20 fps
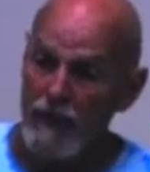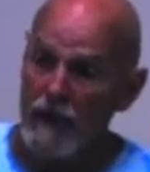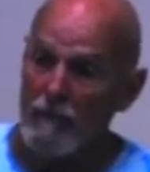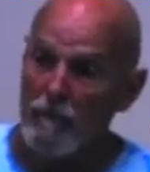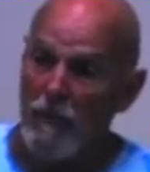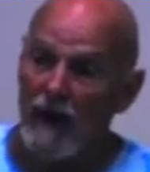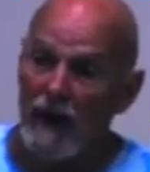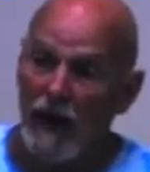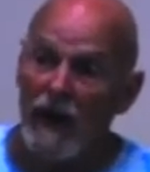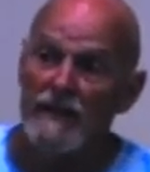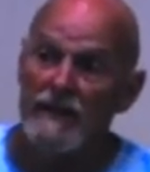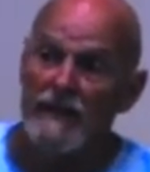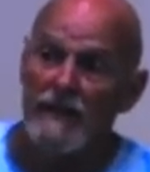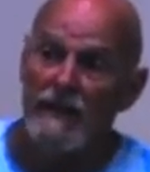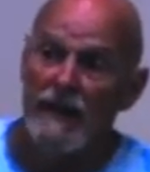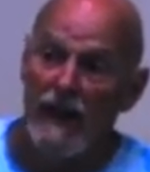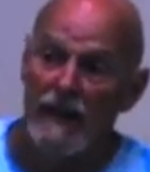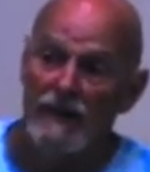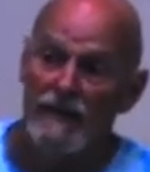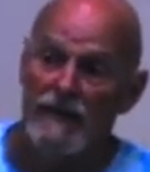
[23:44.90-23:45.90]
my
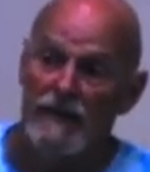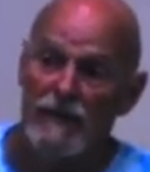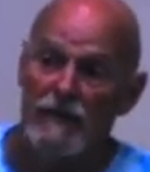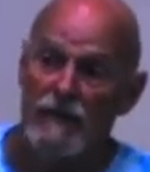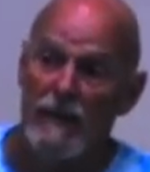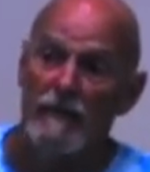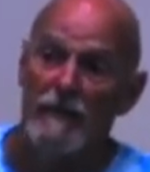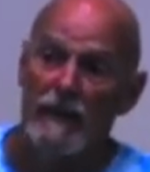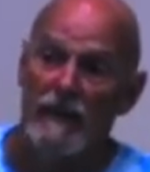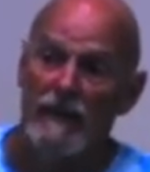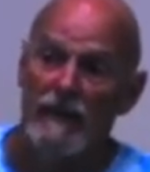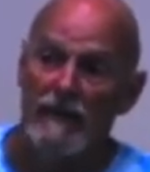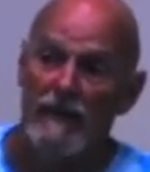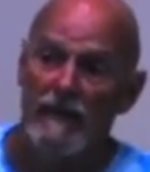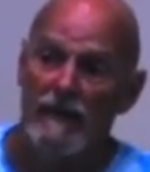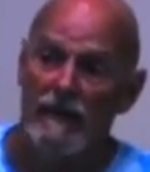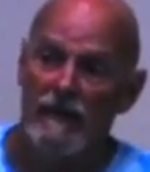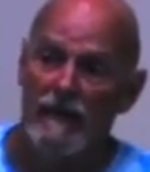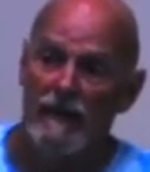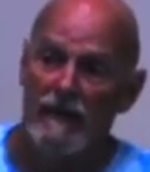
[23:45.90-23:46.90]
auntie has this remedy,
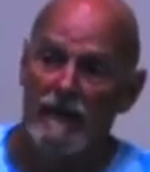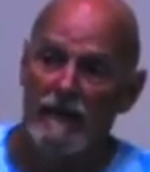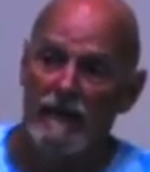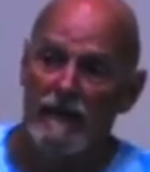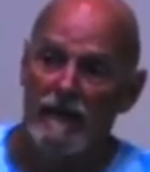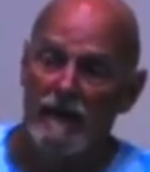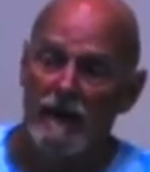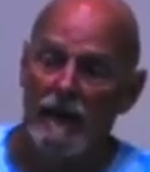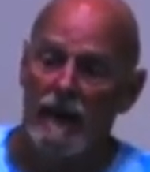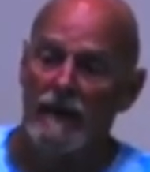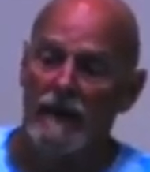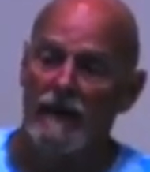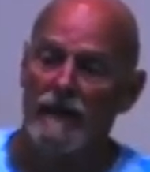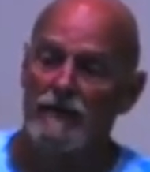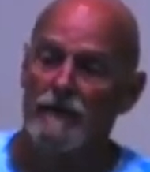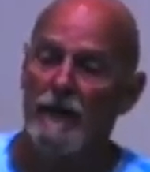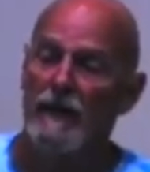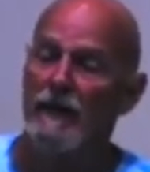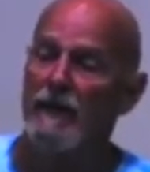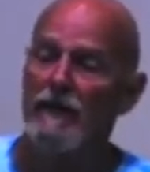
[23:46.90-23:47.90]
and it's
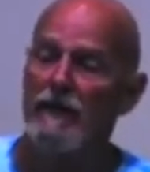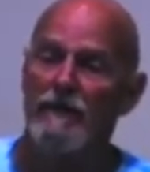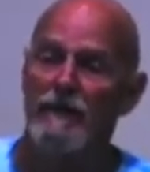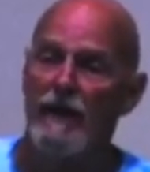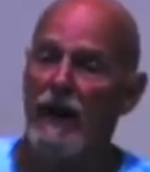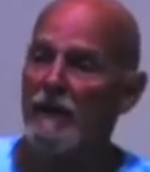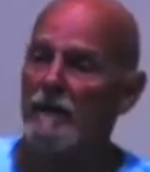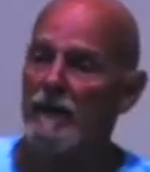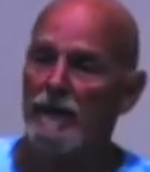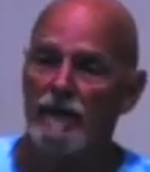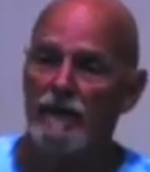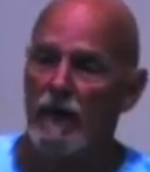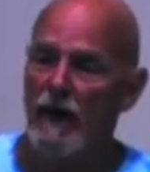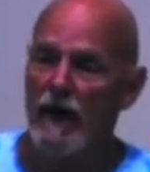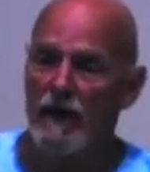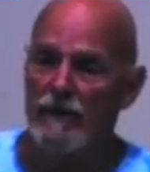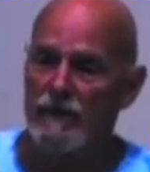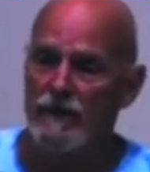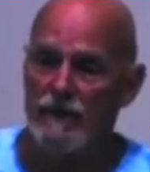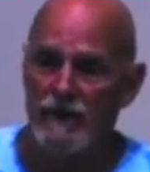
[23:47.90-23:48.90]
been in the family for
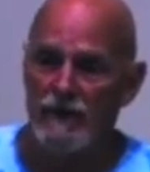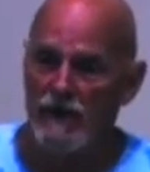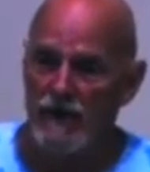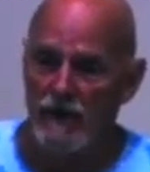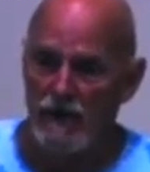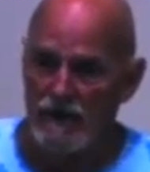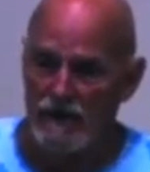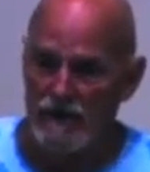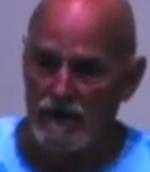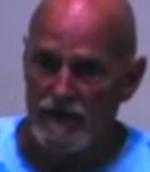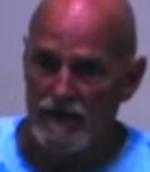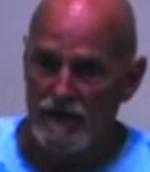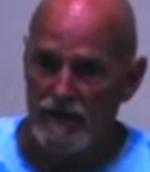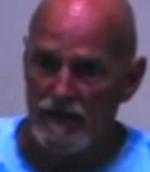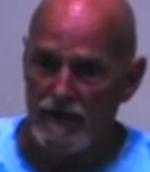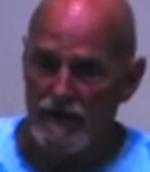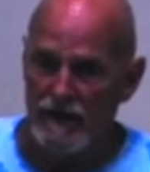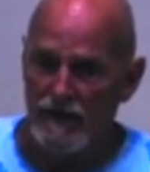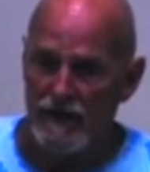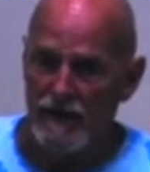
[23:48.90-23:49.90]
hundreds of years.
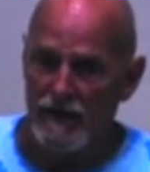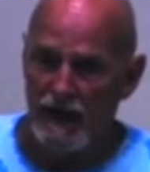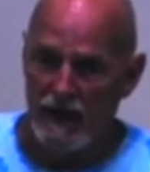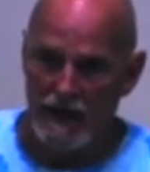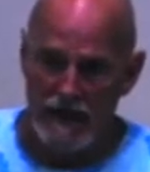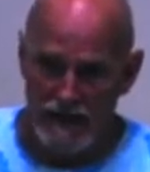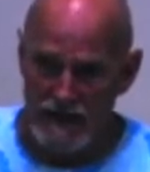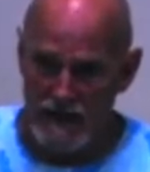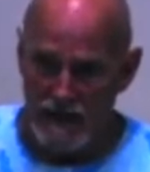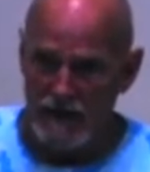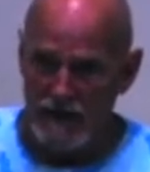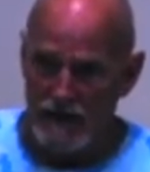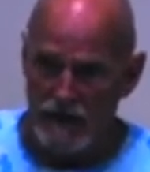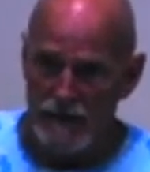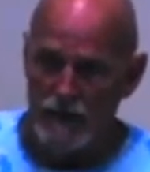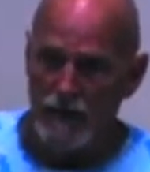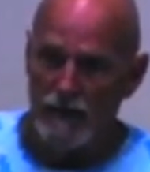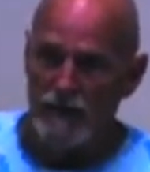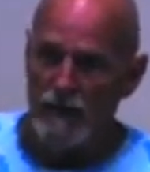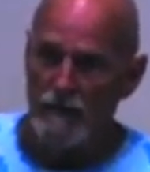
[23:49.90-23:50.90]
And I share
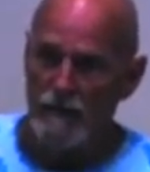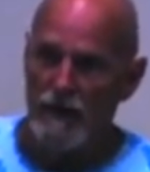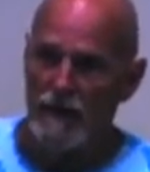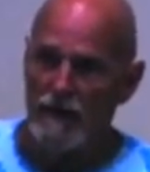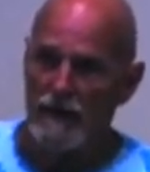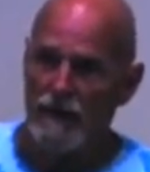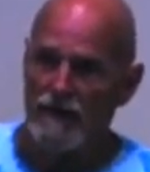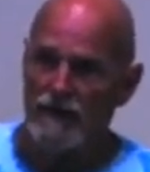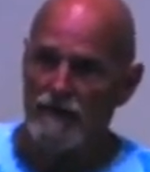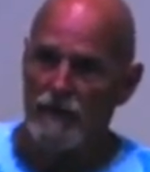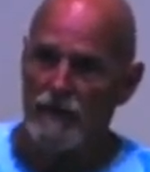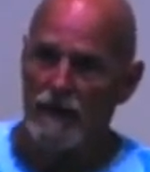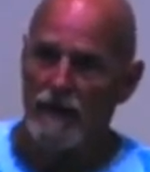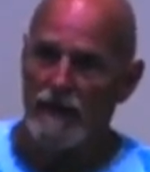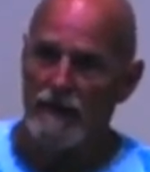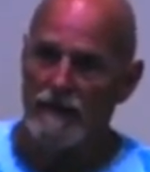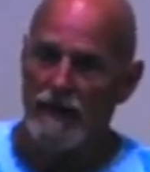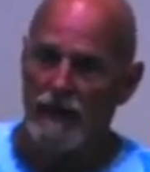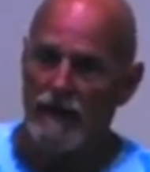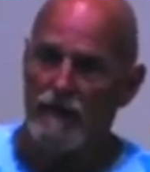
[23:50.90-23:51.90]
this with you because when I
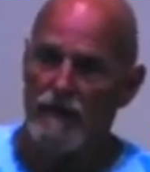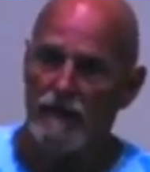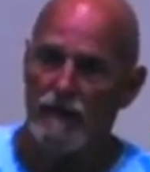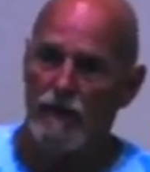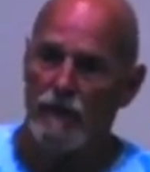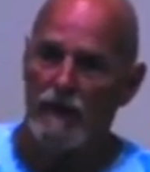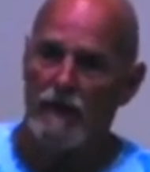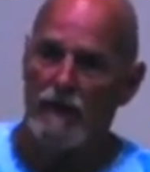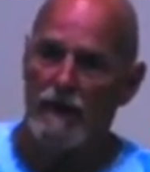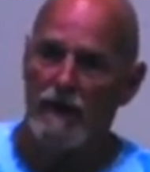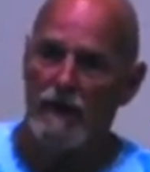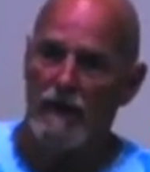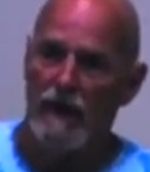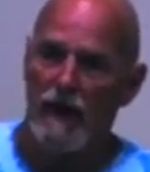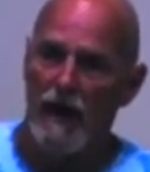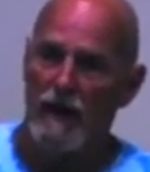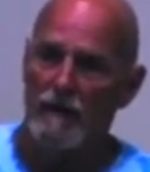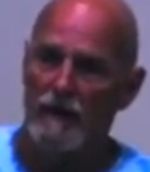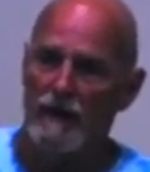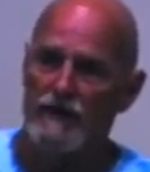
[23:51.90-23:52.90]
tell you
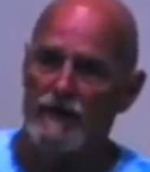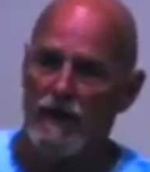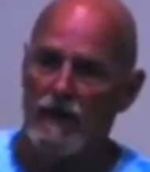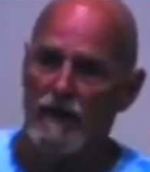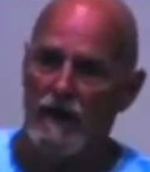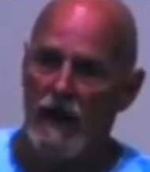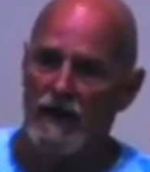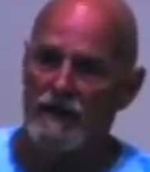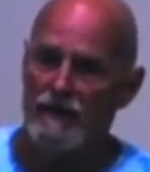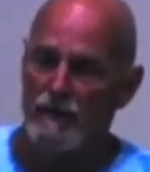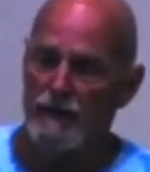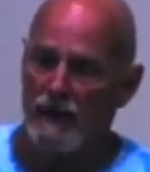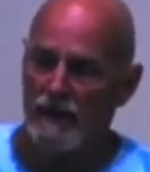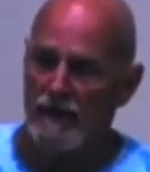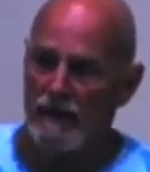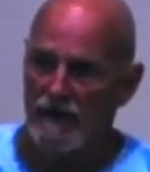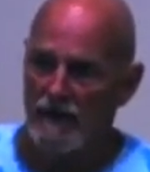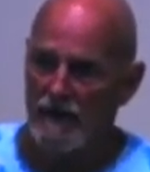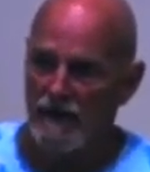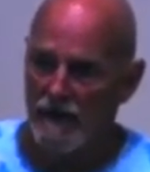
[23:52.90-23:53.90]
how much it cost me,
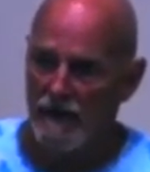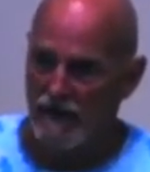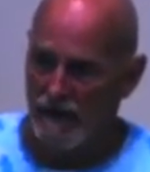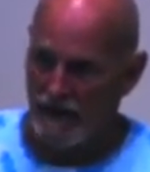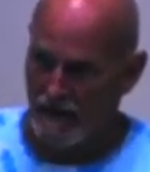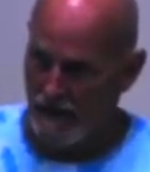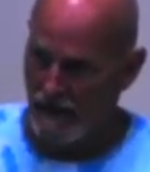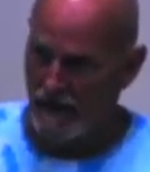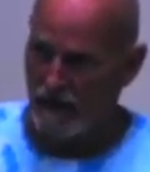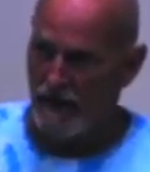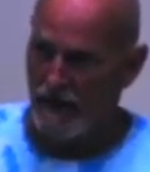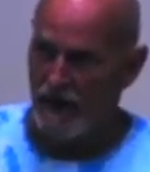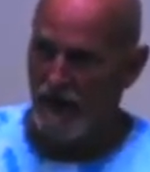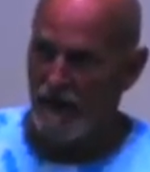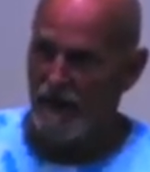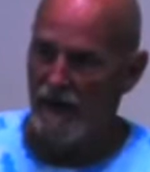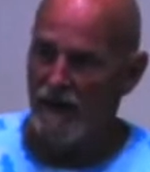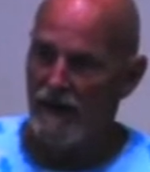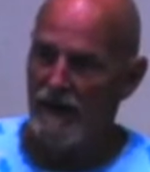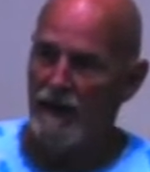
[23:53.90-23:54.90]

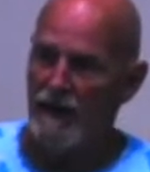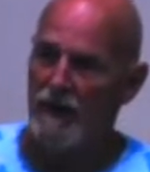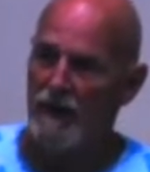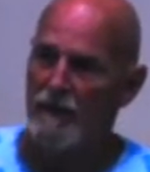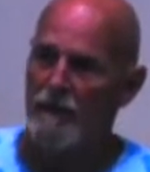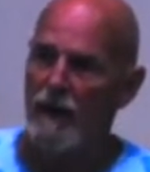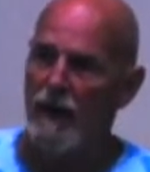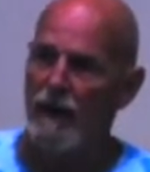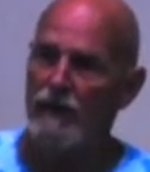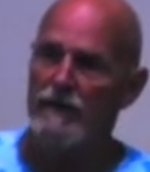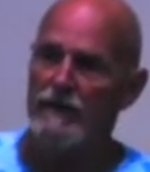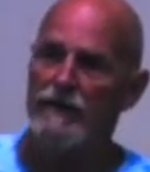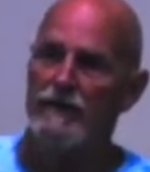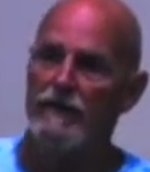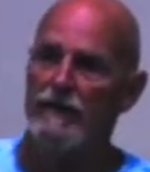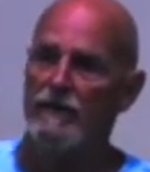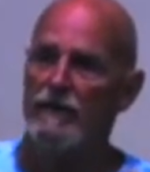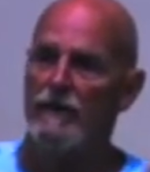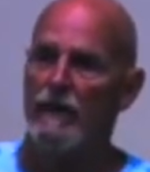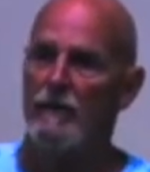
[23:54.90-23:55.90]
okay, compared
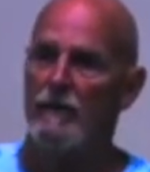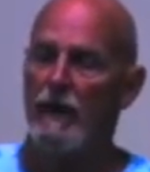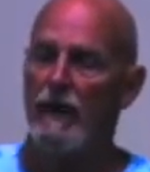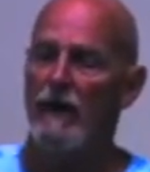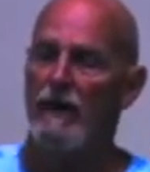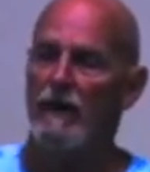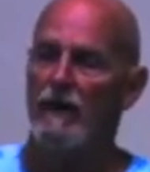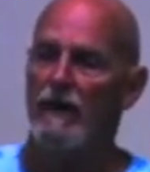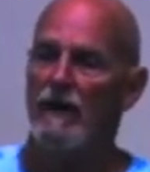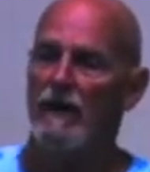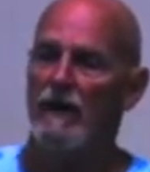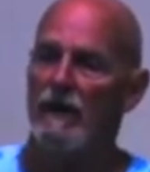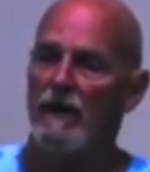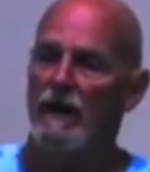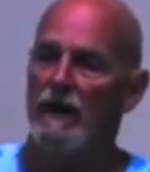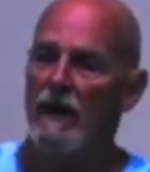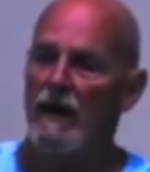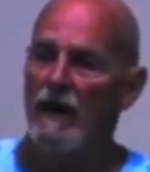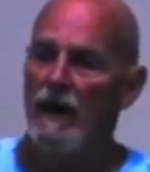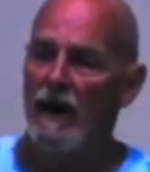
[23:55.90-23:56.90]
to America,
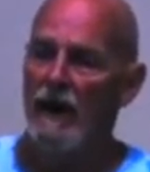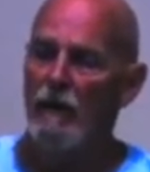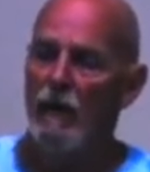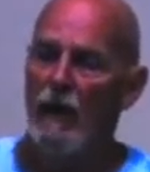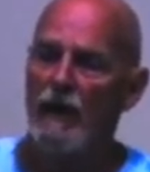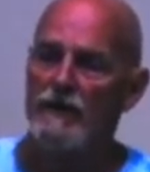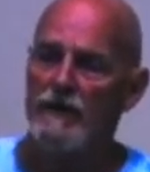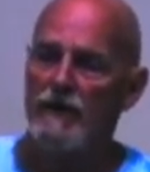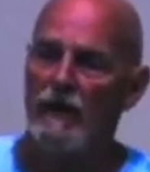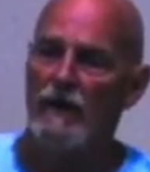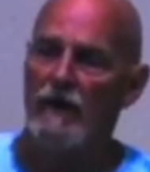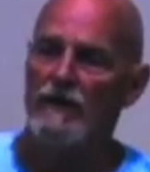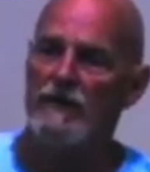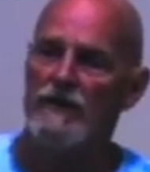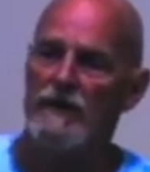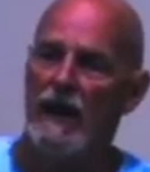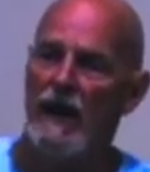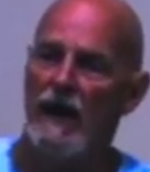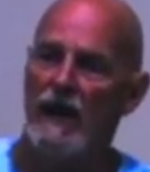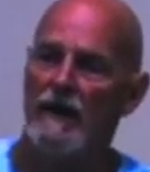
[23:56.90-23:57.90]
I want you to
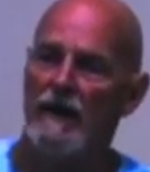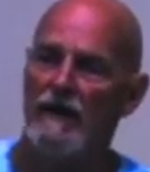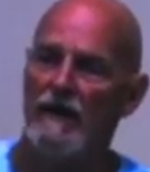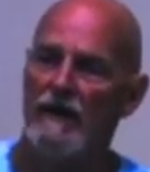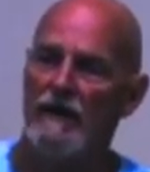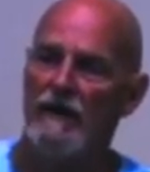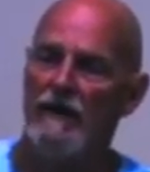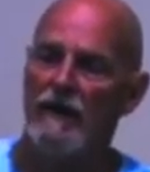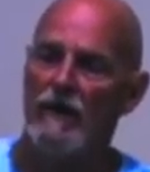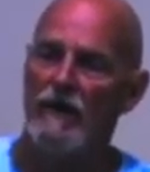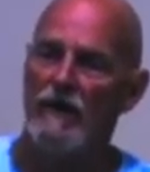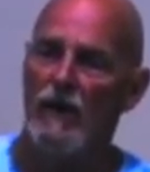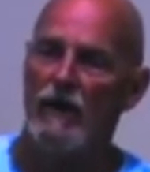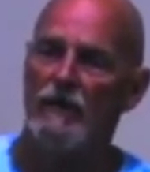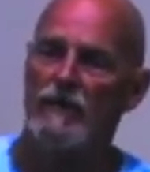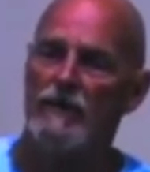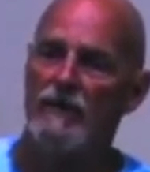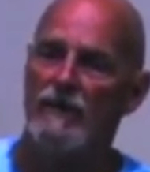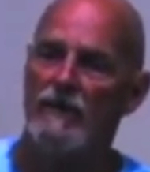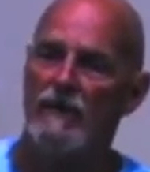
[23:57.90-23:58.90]
understand your
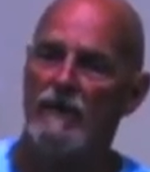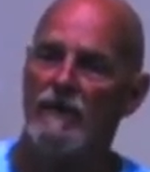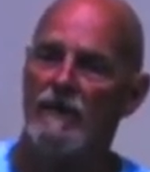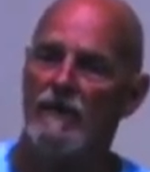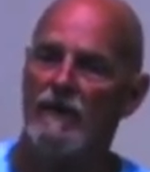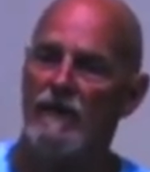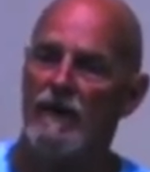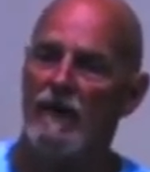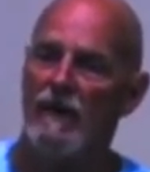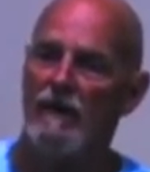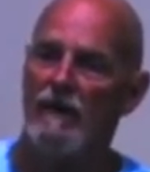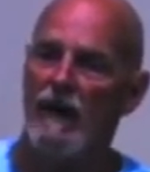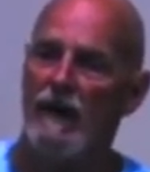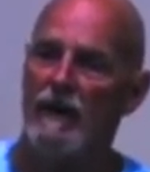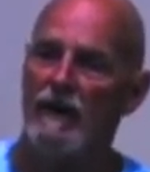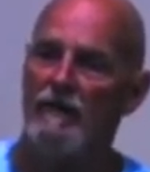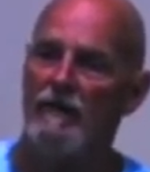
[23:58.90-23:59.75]
culture, all right,